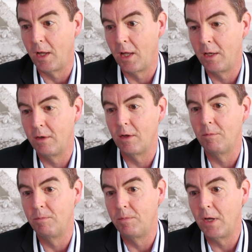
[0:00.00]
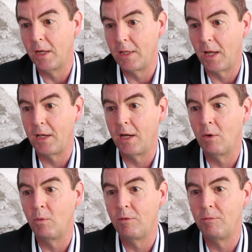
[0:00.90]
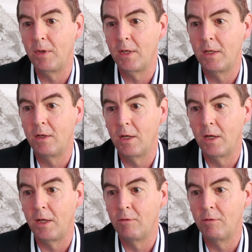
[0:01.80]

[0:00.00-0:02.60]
And beyond that, now we've been